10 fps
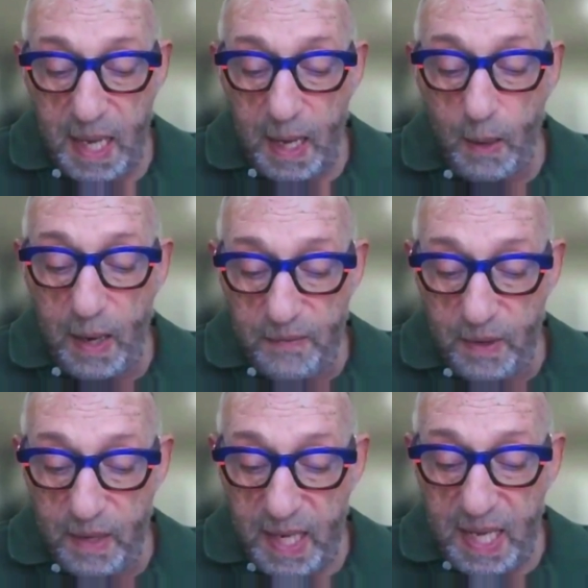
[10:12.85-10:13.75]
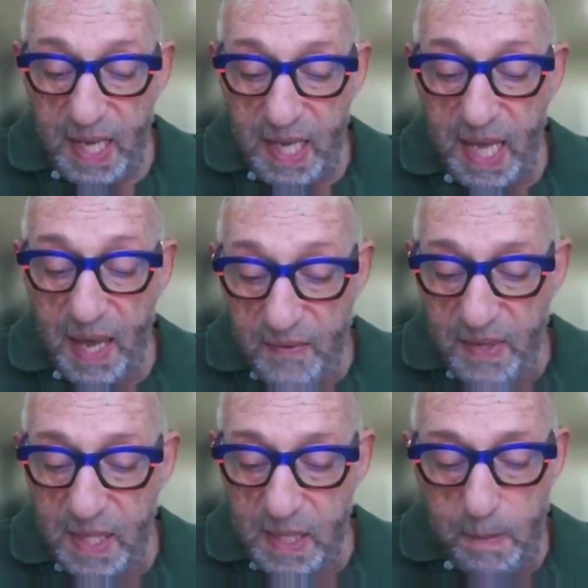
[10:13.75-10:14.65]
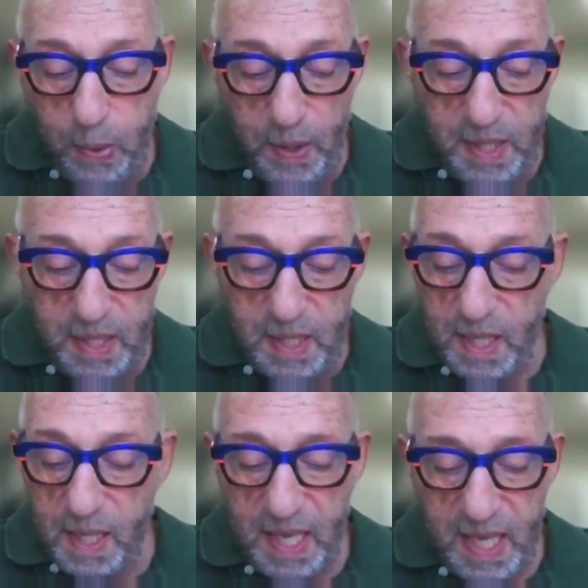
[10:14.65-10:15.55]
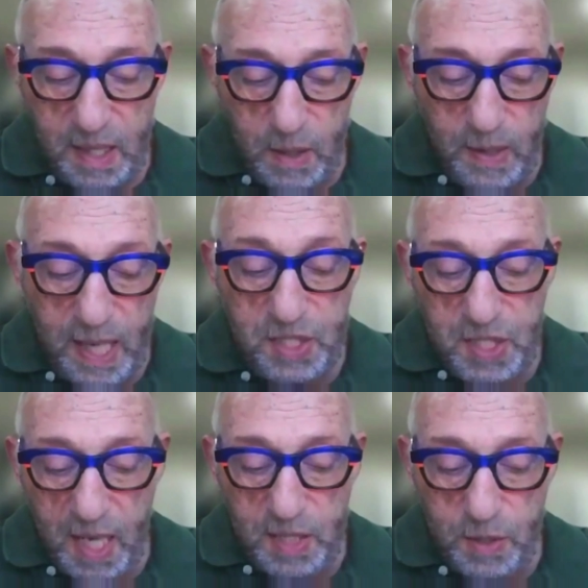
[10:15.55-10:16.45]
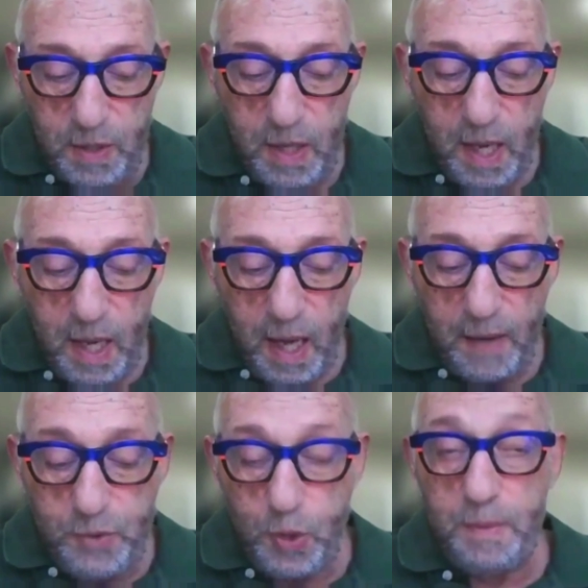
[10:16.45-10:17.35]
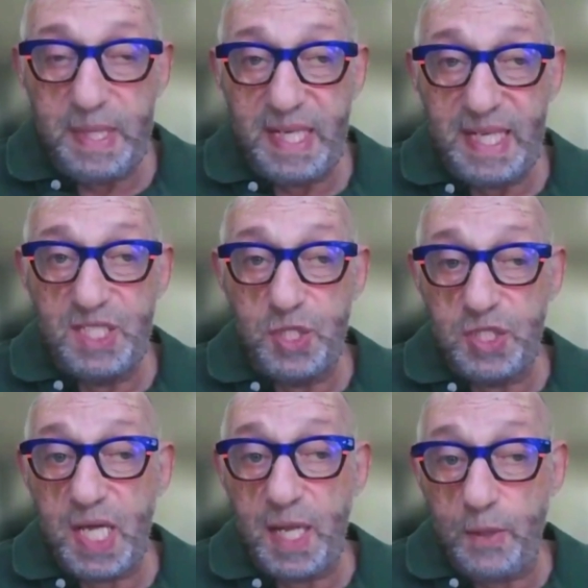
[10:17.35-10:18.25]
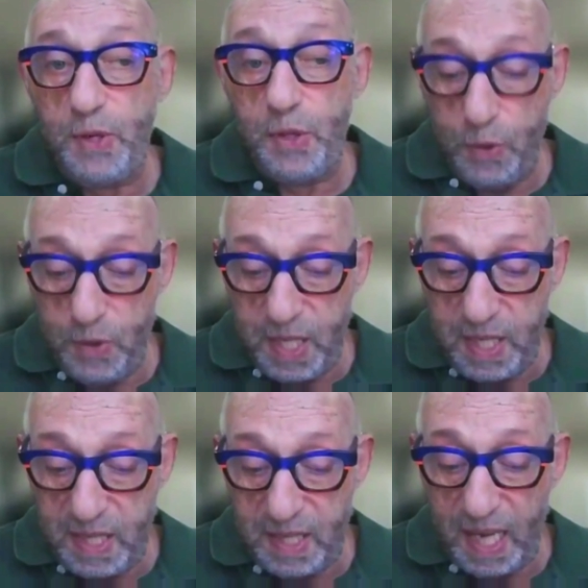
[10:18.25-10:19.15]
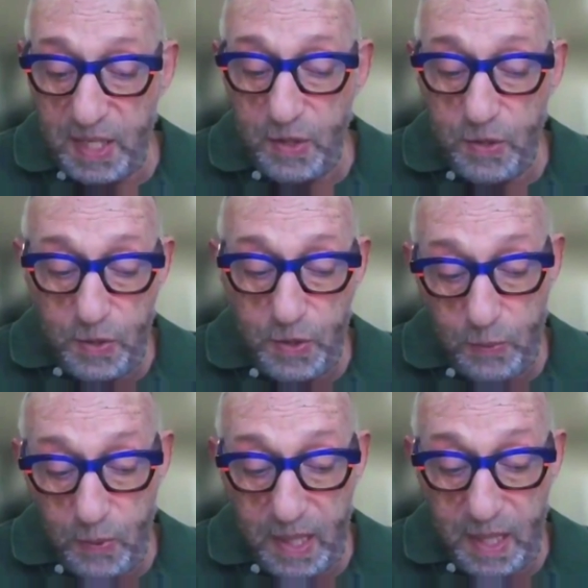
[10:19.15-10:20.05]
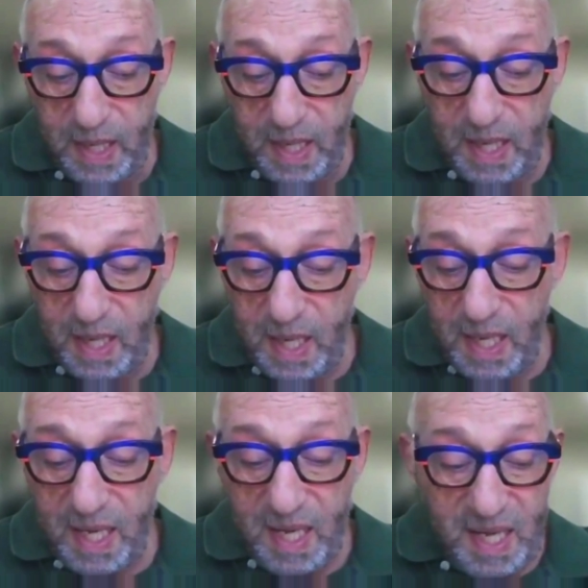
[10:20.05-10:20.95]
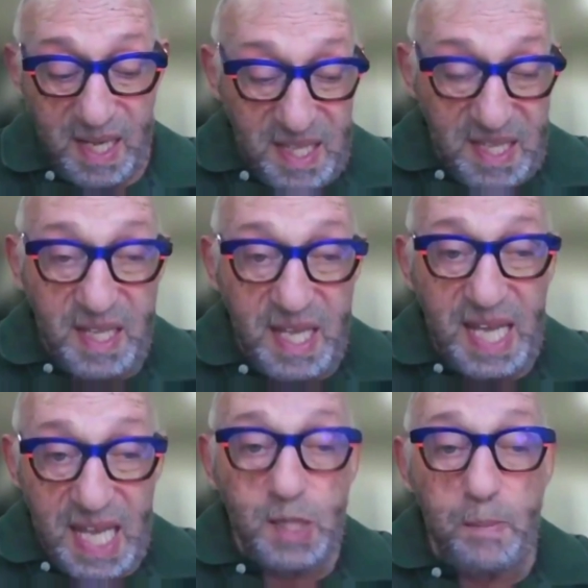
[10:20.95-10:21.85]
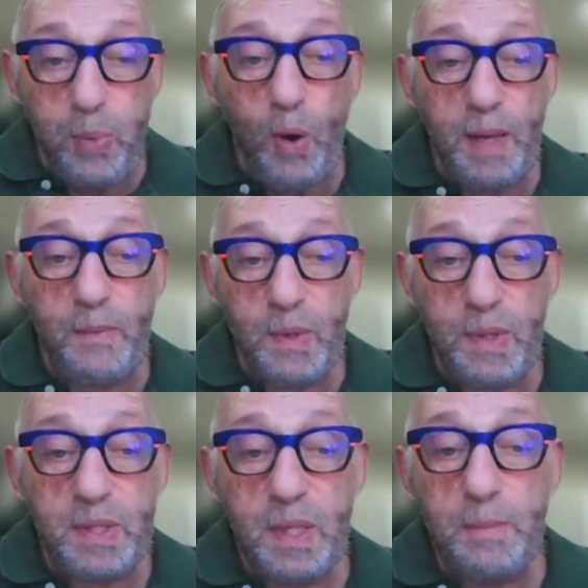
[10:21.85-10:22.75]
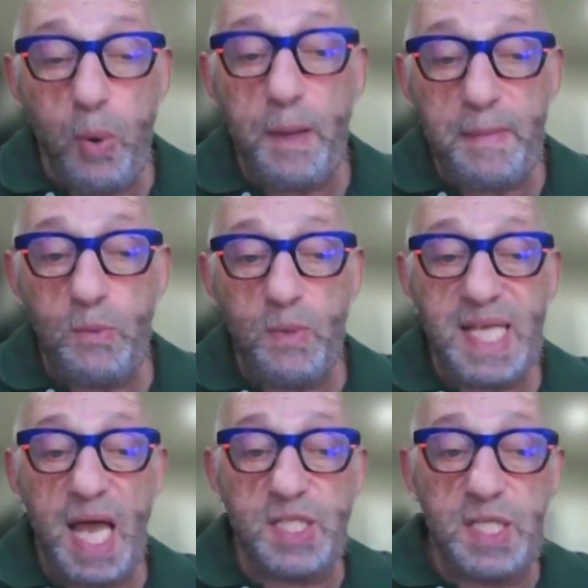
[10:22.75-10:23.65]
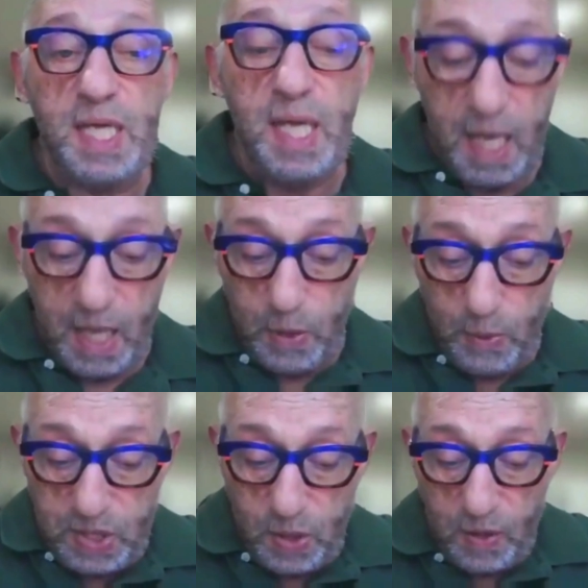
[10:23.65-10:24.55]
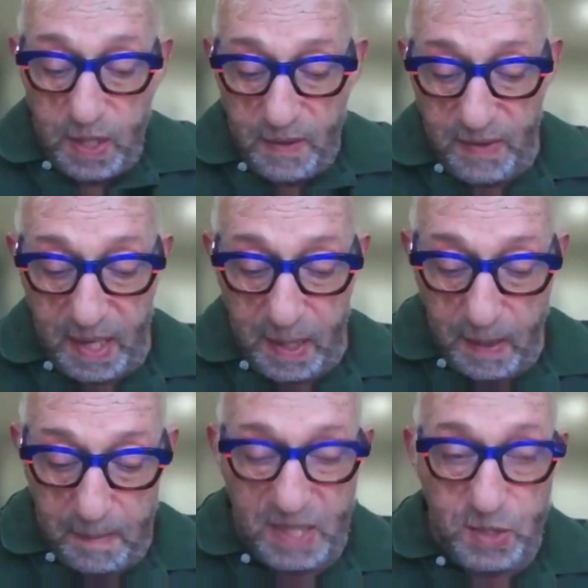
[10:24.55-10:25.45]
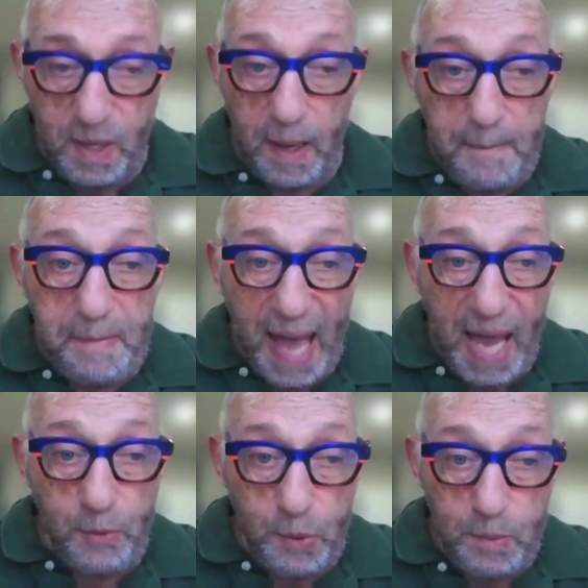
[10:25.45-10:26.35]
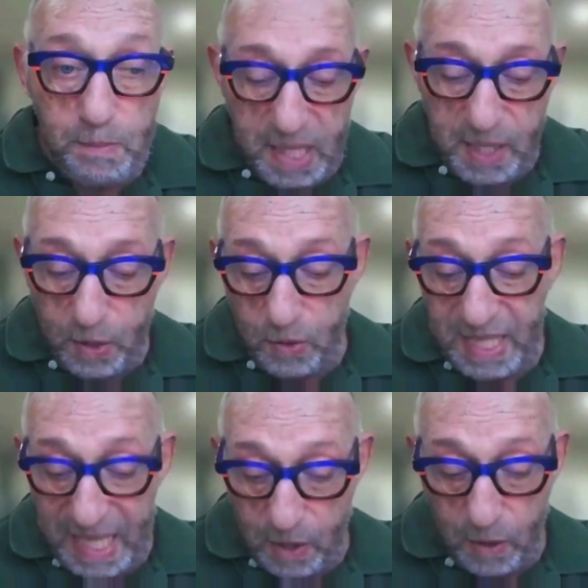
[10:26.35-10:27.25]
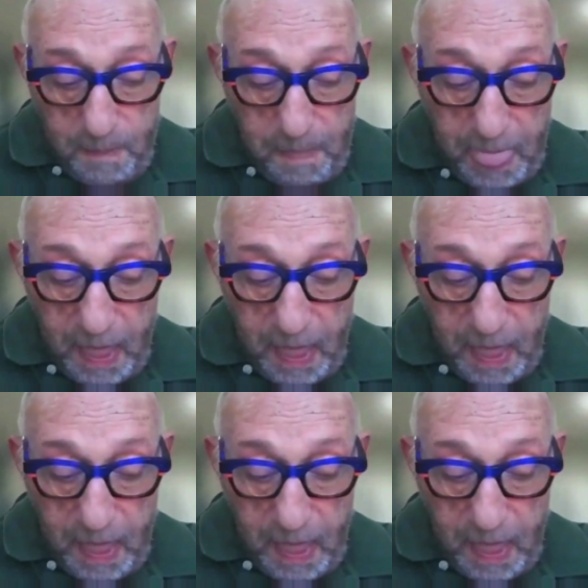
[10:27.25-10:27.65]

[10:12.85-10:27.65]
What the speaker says: However, he gave in and appointed Hitler as Chancellor of Germany on January 30th, 1933. His appointment was actually the result of a backroom political deal.